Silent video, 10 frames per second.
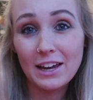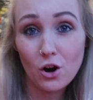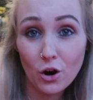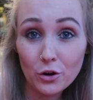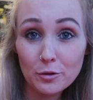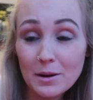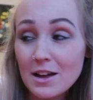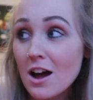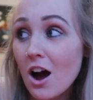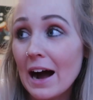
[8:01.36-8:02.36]
I get home.
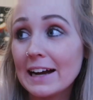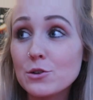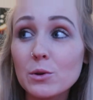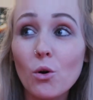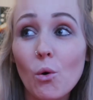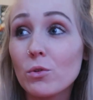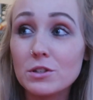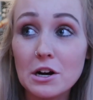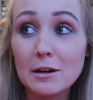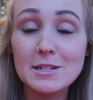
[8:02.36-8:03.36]
I do it all the
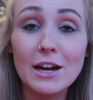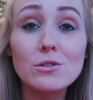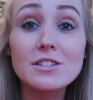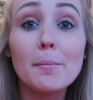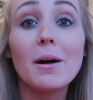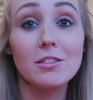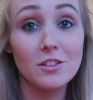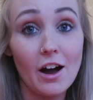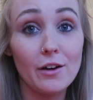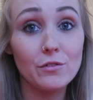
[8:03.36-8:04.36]
time. Tattoos are my
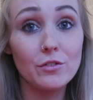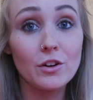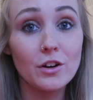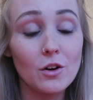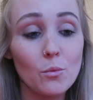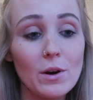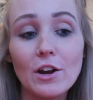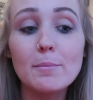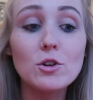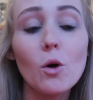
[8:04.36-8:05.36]
life. When
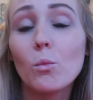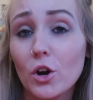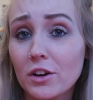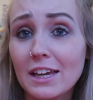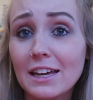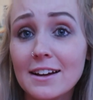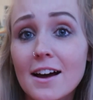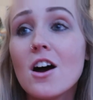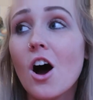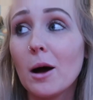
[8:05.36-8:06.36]
I'm not working,
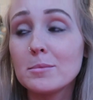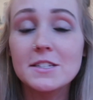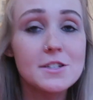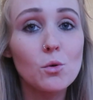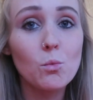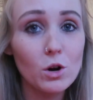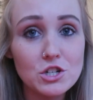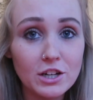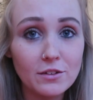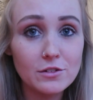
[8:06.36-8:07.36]
I'm still
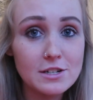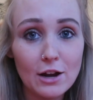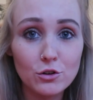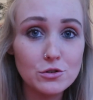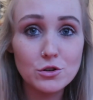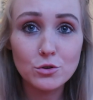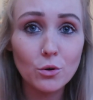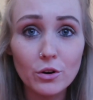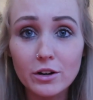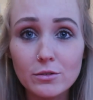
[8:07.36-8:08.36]
watching tattoo
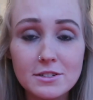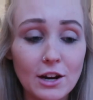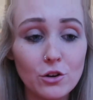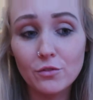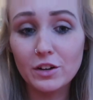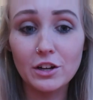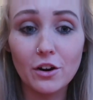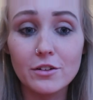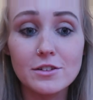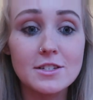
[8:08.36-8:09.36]
tutorials, tattoo
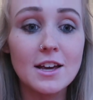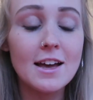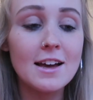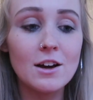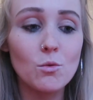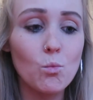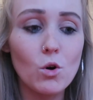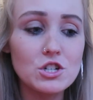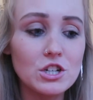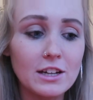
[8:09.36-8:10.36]
videos,
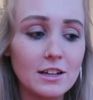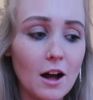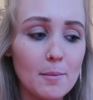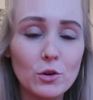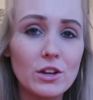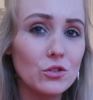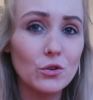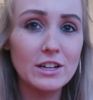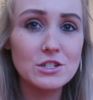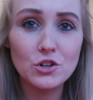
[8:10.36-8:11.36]
I'm looking
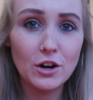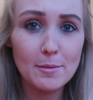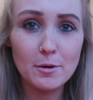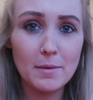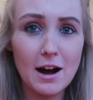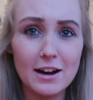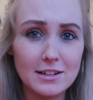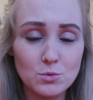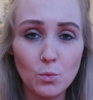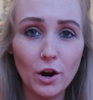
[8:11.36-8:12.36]
through Instagram at
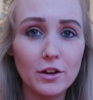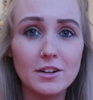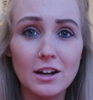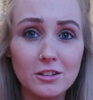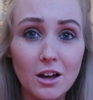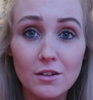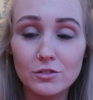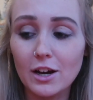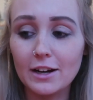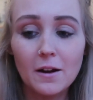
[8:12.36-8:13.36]
artists' work that I love.
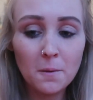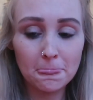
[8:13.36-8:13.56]
Like,